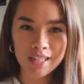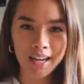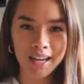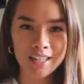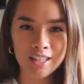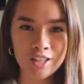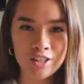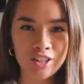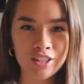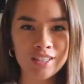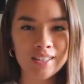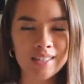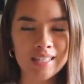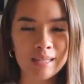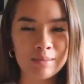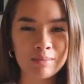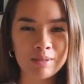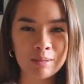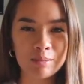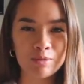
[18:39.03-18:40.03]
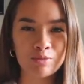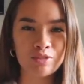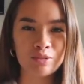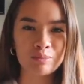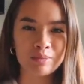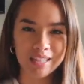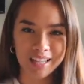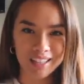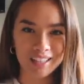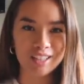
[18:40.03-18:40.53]
eye strain symptoms
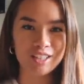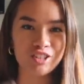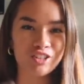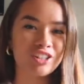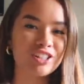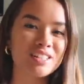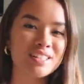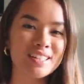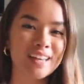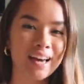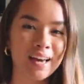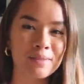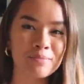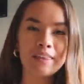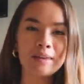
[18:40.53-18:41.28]
from daily screen time.